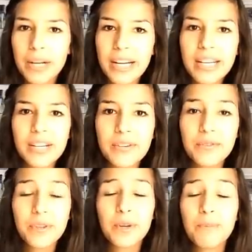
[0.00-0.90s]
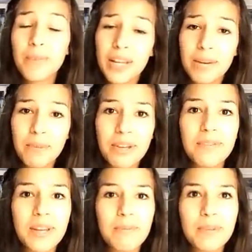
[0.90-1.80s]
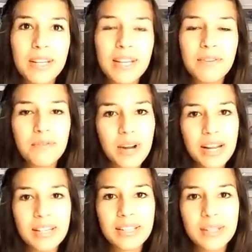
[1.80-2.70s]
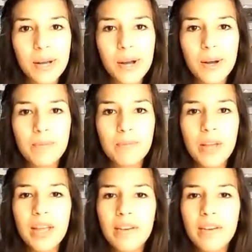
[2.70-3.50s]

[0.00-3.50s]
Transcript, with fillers: kind of for me and my family and friends, um,